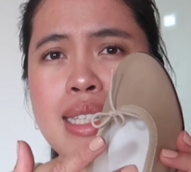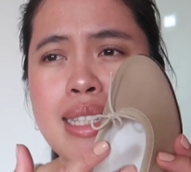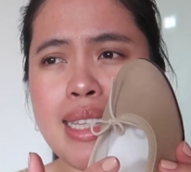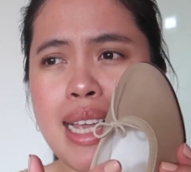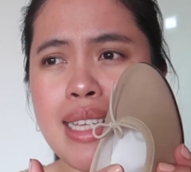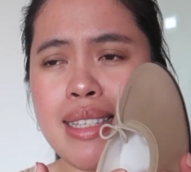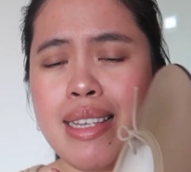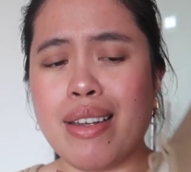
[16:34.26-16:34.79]

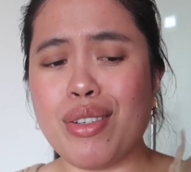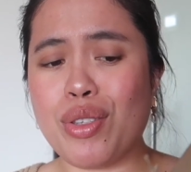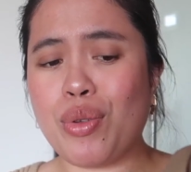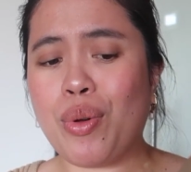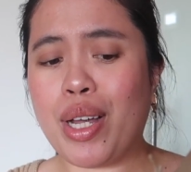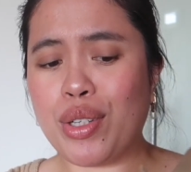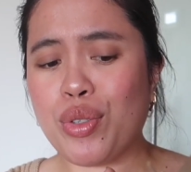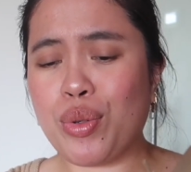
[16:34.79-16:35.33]
stays here,
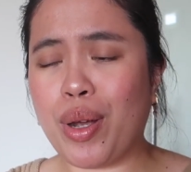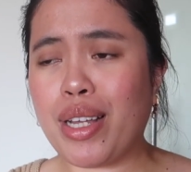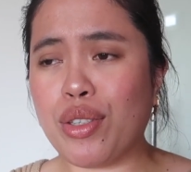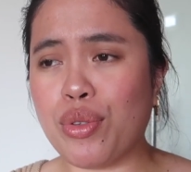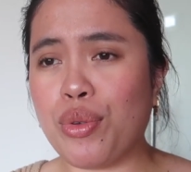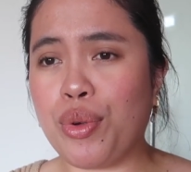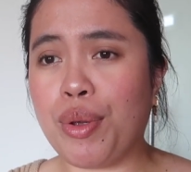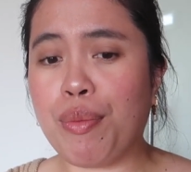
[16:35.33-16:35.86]
so I
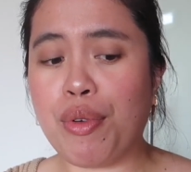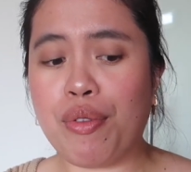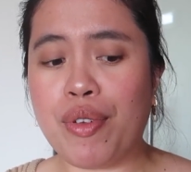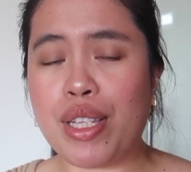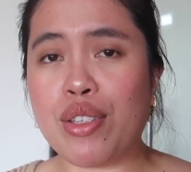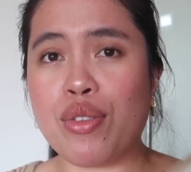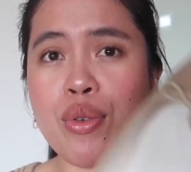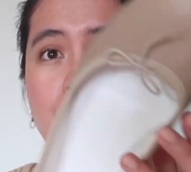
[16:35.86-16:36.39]
try to
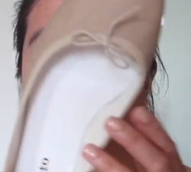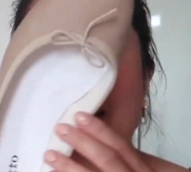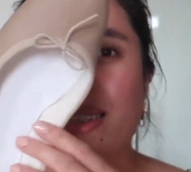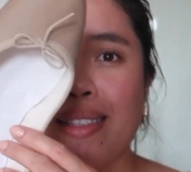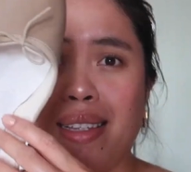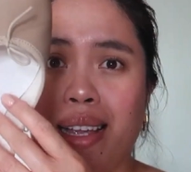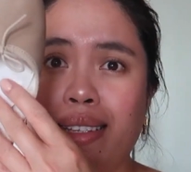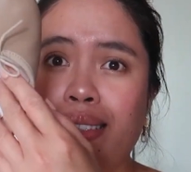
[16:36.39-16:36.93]
remove it so
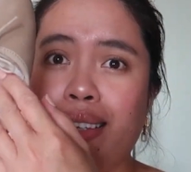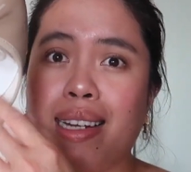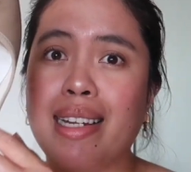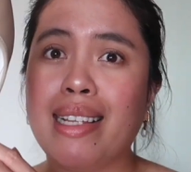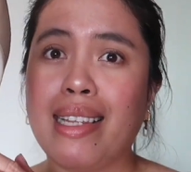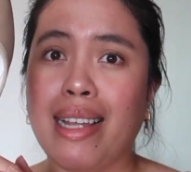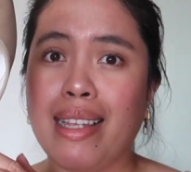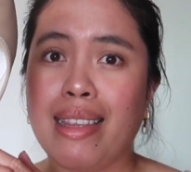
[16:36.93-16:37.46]
it stays
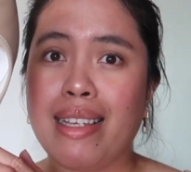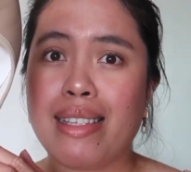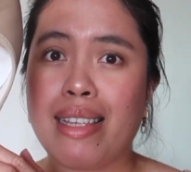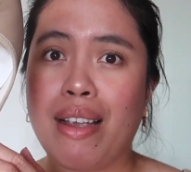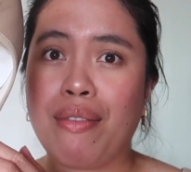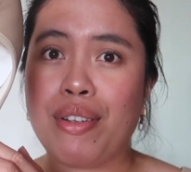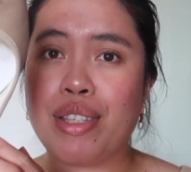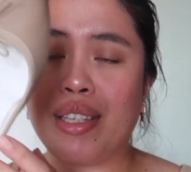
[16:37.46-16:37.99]
clean like
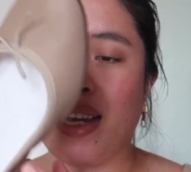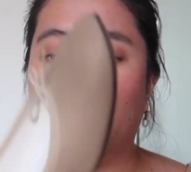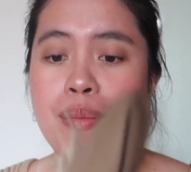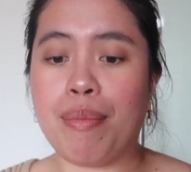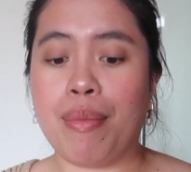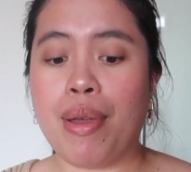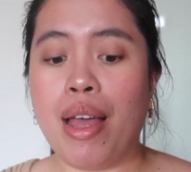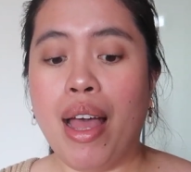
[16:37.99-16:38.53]
this every
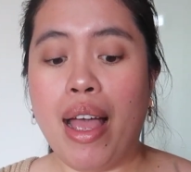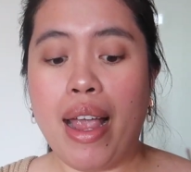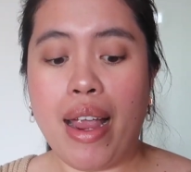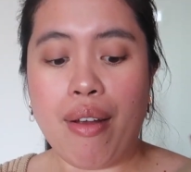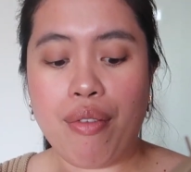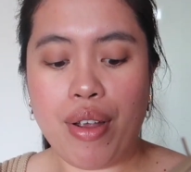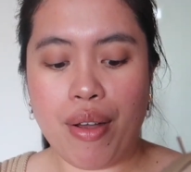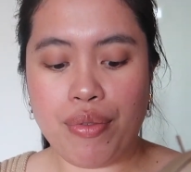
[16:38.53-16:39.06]
time,
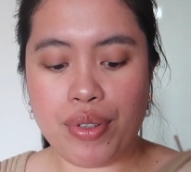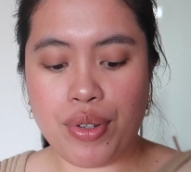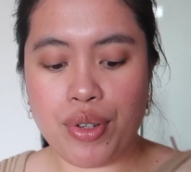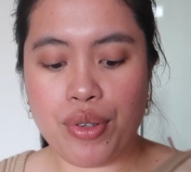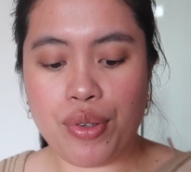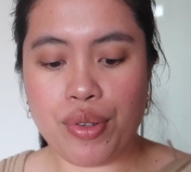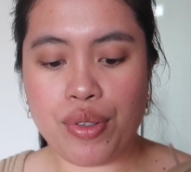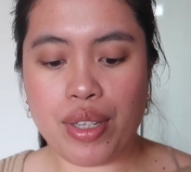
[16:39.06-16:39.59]
every
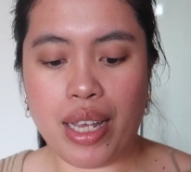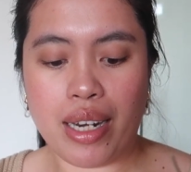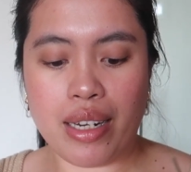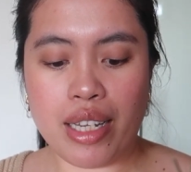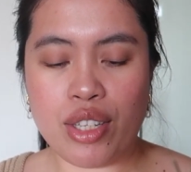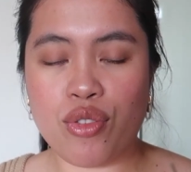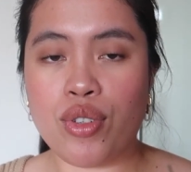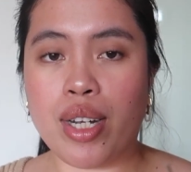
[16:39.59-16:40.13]
after use,
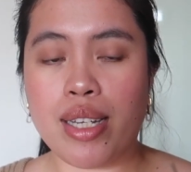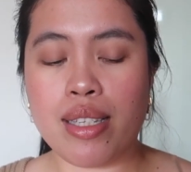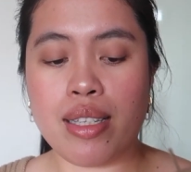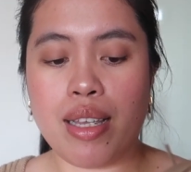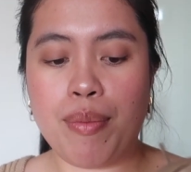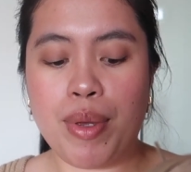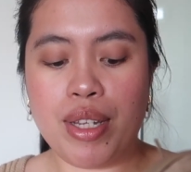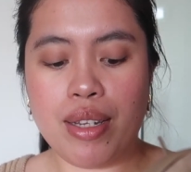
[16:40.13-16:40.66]
and it
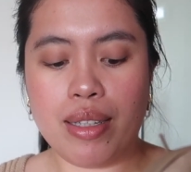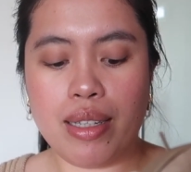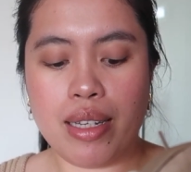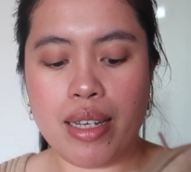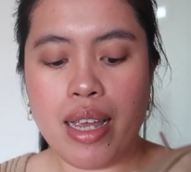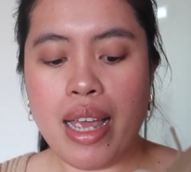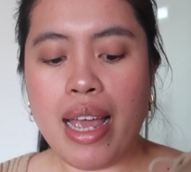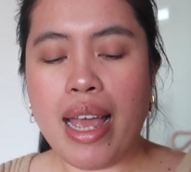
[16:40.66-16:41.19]
dries
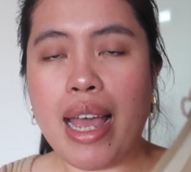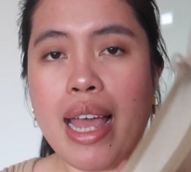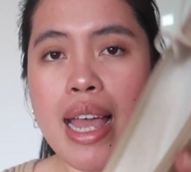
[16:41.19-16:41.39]
immediately.